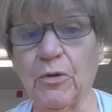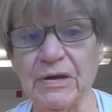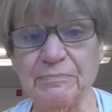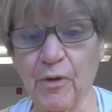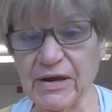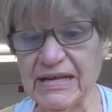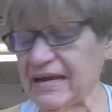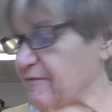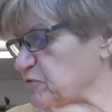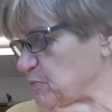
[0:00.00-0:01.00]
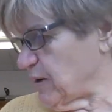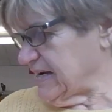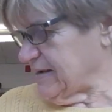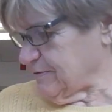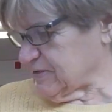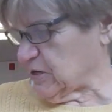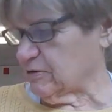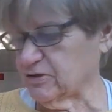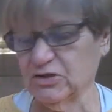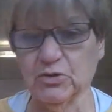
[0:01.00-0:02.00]
Good morning, everyone. Here's
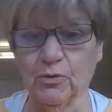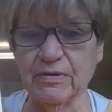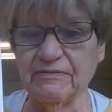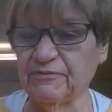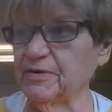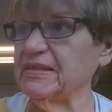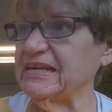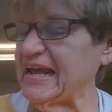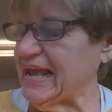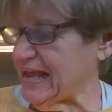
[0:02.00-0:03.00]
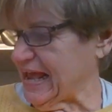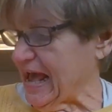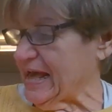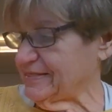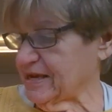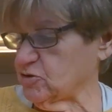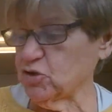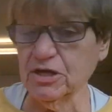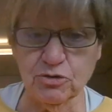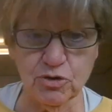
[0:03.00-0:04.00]
our story for the day The
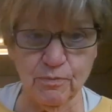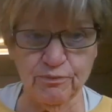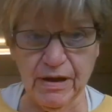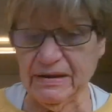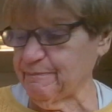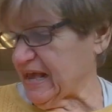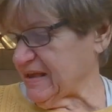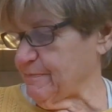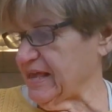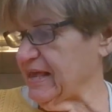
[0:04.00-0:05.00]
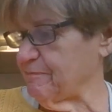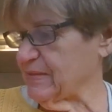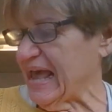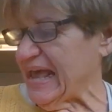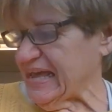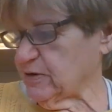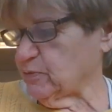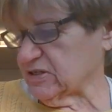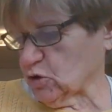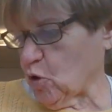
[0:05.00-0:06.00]
Gingerbread Baby. It
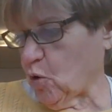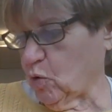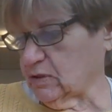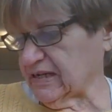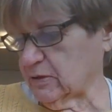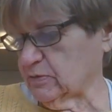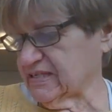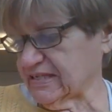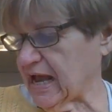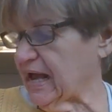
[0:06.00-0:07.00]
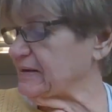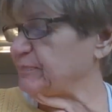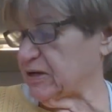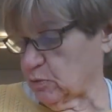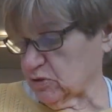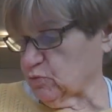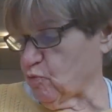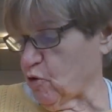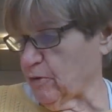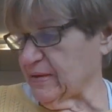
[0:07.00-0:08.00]
was cold outside, but it was
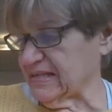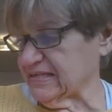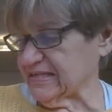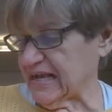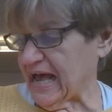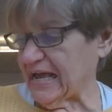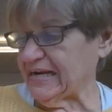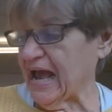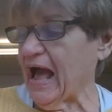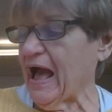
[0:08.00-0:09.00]
warm inside.